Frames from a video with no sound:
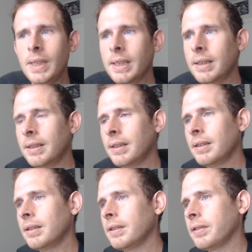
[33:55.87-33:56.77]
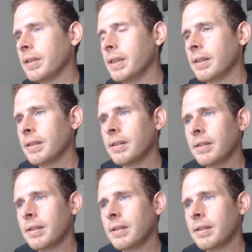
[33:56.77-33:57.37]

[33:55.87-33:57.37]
Uh, let's see.